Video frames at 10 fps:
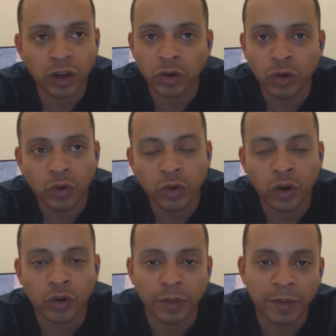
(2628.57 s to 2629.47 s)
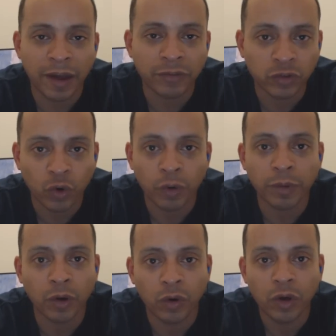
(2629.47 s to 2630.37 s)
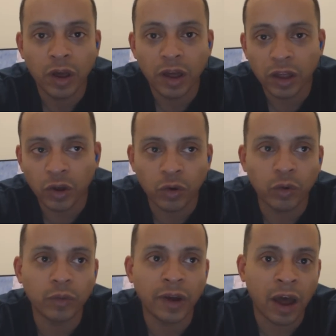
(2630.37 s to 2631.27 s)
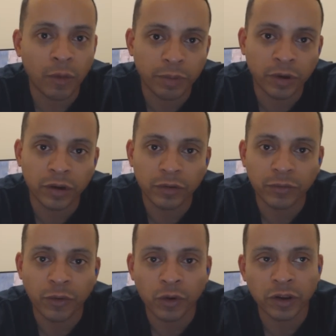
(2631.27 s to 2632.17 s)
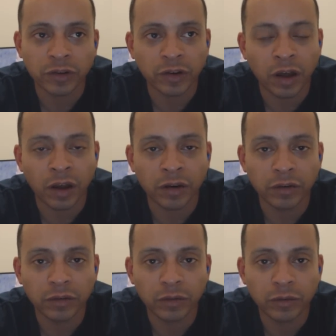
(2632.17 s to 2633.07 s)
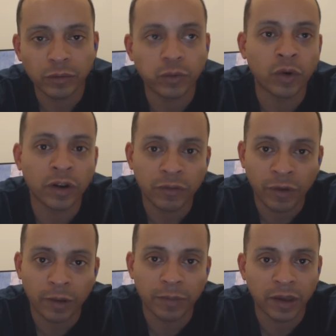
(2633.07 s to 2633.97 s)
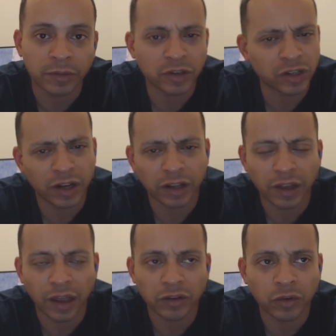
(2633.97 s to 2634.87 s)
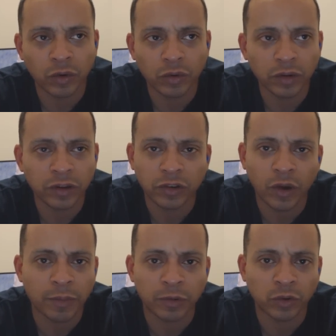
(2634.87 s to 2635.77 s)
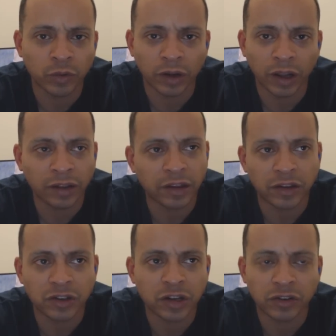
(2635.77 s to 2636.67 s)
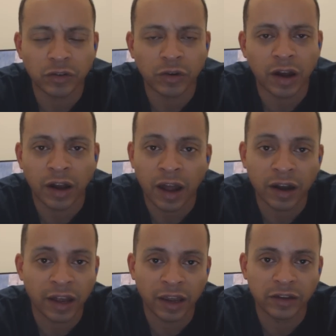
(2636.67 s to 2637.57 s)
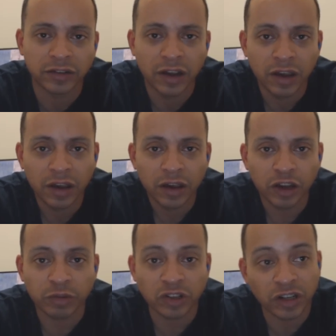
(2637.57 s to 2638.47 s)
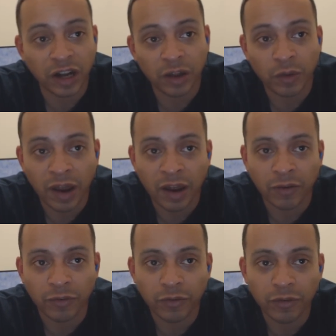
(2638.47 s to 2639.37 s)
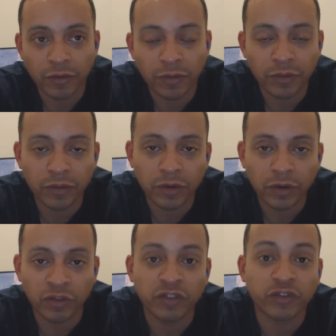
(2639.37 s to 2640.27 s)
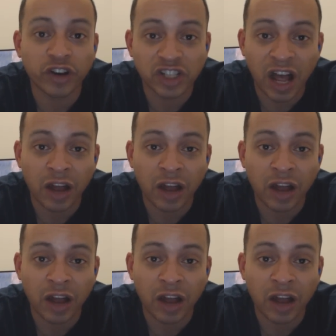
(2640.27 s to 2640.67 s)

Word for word: And you know who knows? Maybe after Scorpio, he'll now put focus on foreign developed games and shit like that. So there's still opportunity. I think this gen still got a lot of legs, especially now that we have refresh